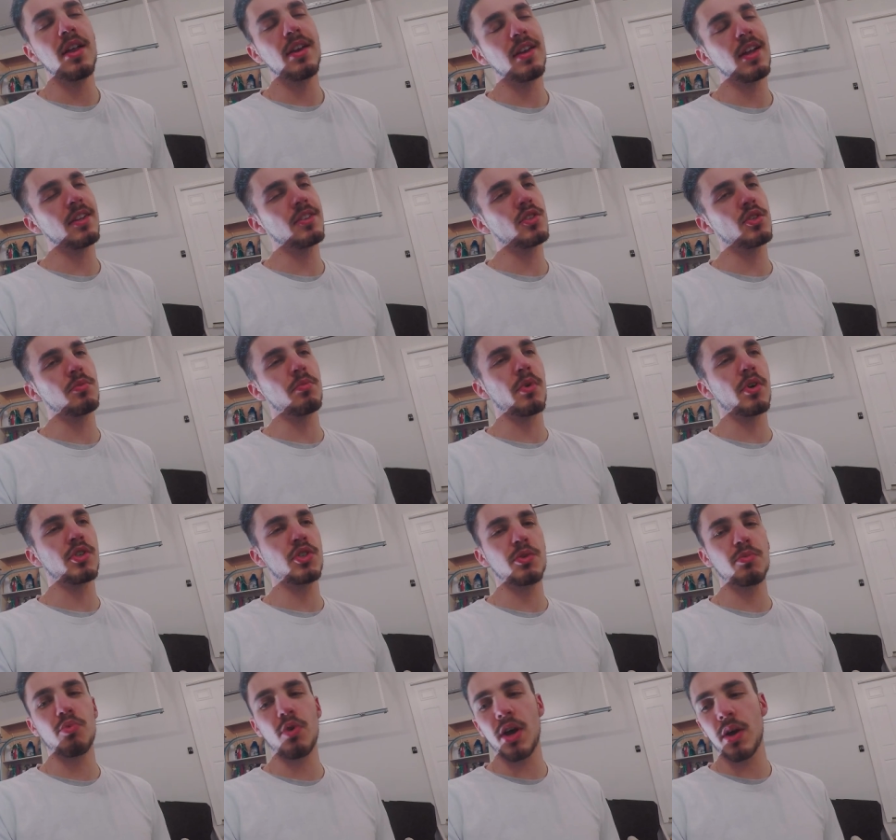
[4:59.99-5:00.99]
Not too
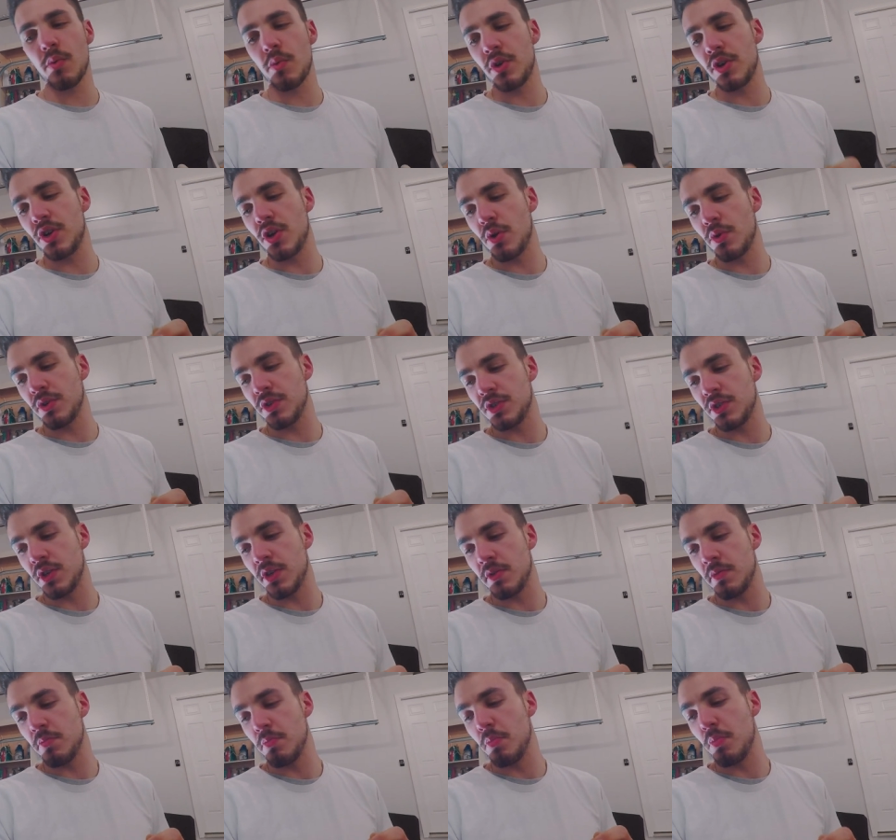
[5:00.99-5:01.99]
much, you probably wouldn't notice
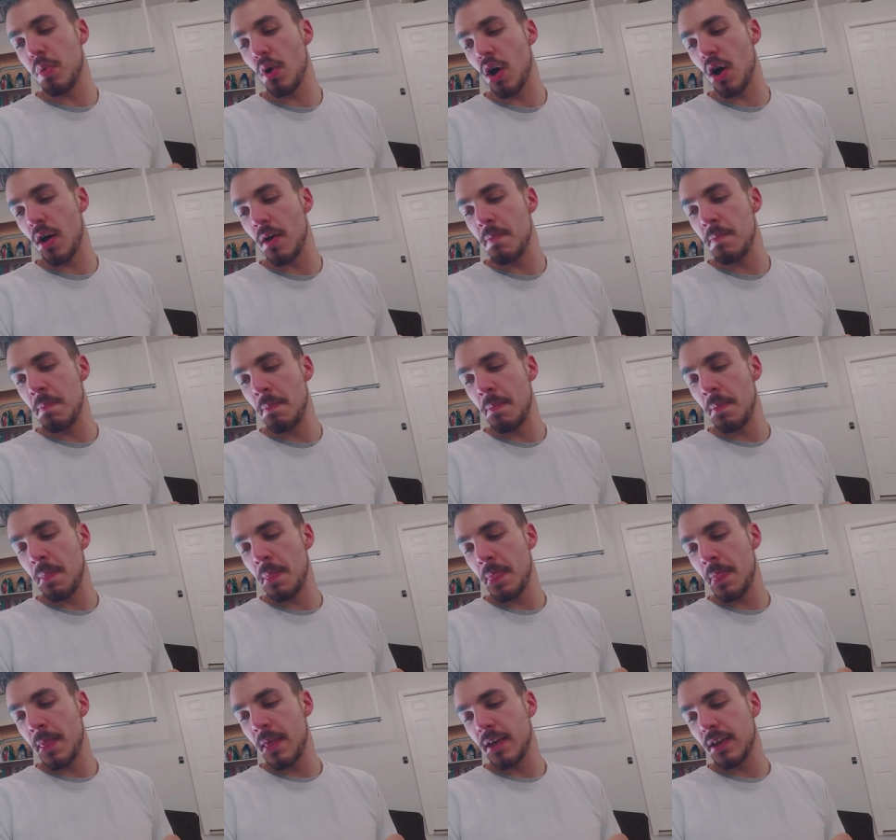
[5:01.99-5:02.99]
it, but
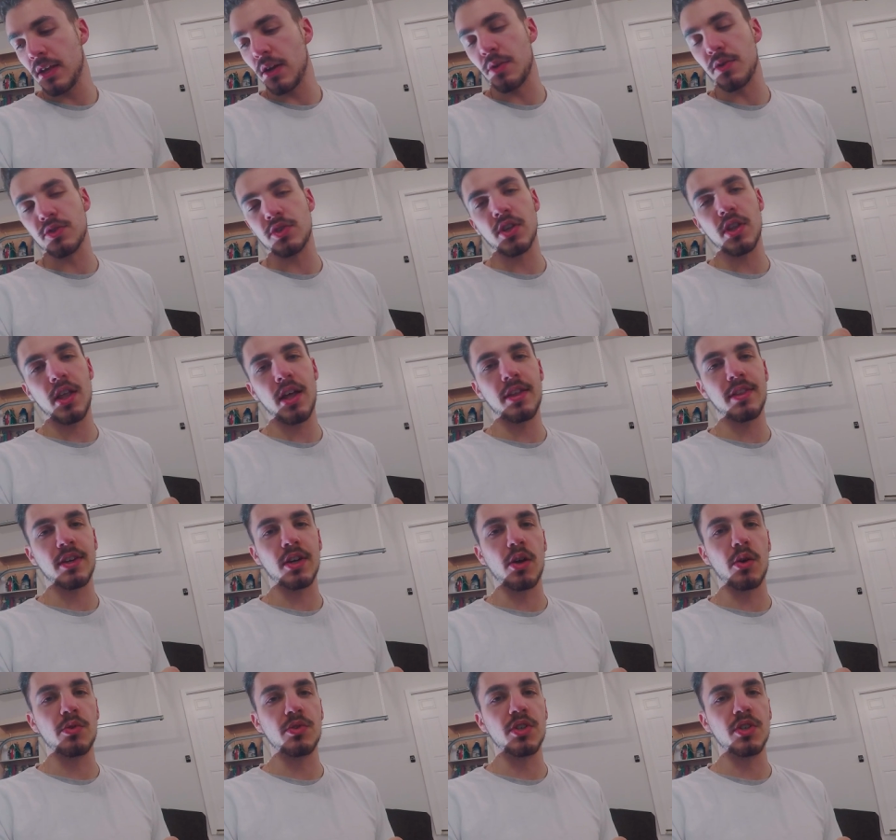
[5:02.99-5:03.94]
you know, there's a lot that goes